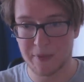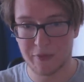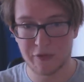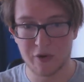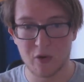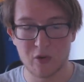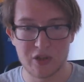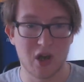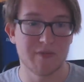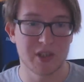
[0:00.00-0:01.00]
So
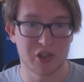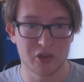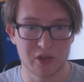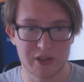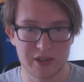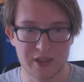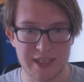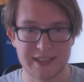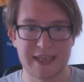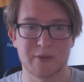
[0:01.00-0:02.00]
the obvious choice
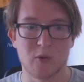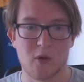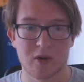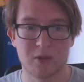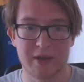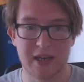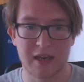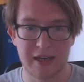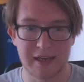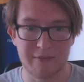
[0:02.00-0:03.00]
is Devilwalk. We gotta
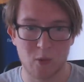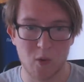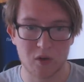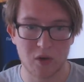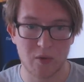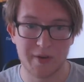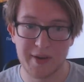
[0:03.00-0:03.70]
let Devilwalk go.